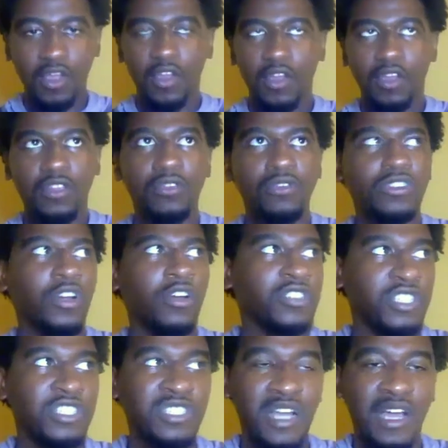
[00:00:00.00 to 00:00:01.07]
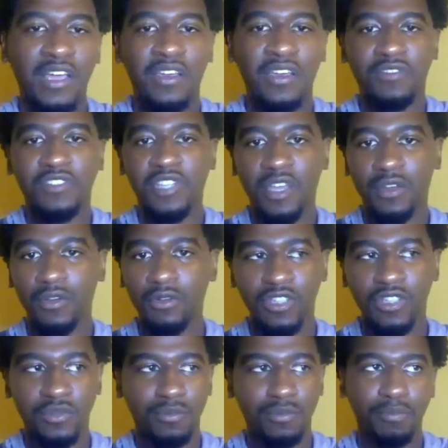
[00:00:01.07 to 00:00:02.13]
used her, she's an INFJ who just